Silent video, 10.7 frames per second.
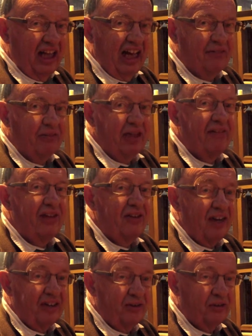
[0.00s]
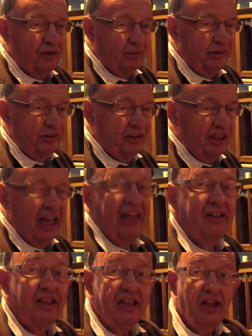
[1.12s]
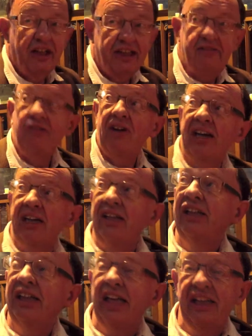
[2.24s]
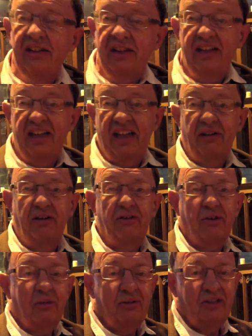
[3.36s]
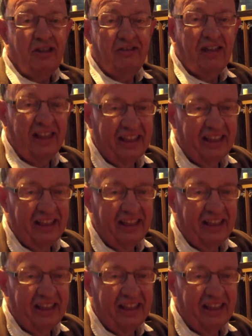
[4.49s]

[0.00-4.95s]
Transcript: And we have our dragon sculptures, and there's lots of dragons in our old sculptures as well.